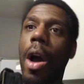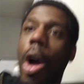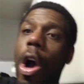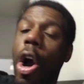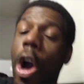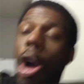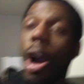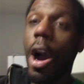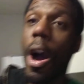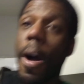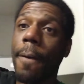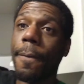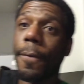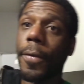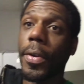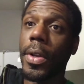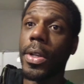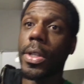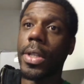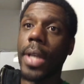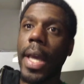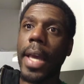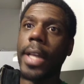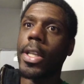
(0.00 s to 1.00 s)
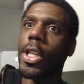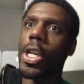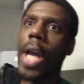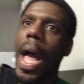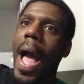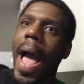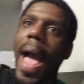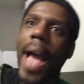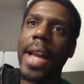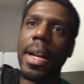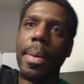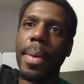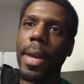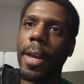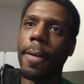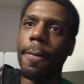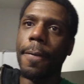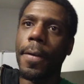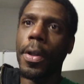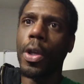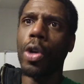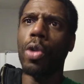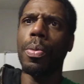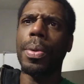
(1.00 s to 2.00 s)
our offense, I had to make a
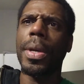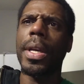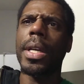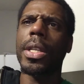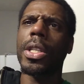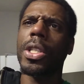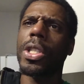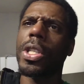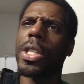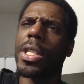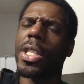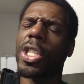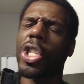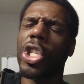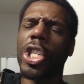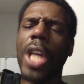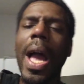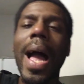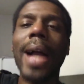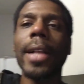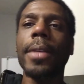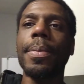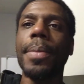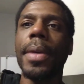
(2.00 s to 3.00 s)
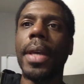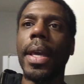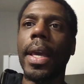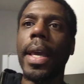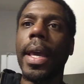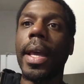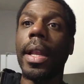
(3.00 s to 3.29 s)
video because it just shocked me.